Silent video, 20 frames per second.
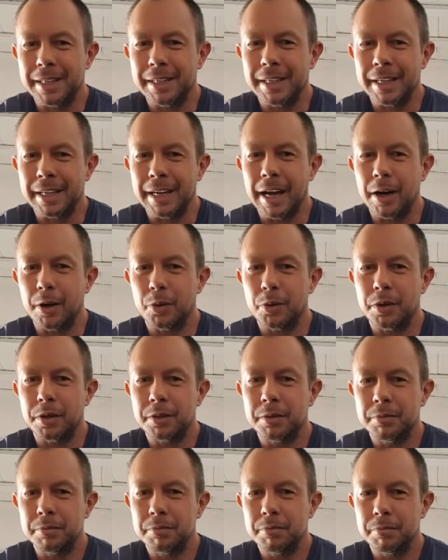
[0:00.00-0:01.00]
an hour,
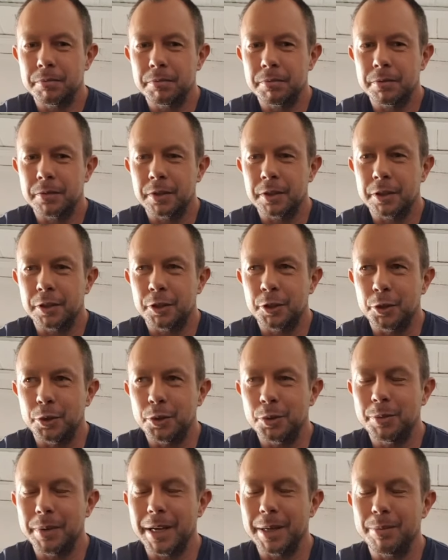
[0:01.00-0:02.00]
2
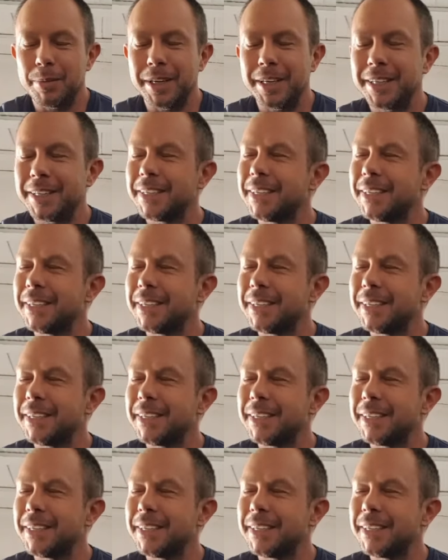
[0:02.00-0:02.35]
maybe.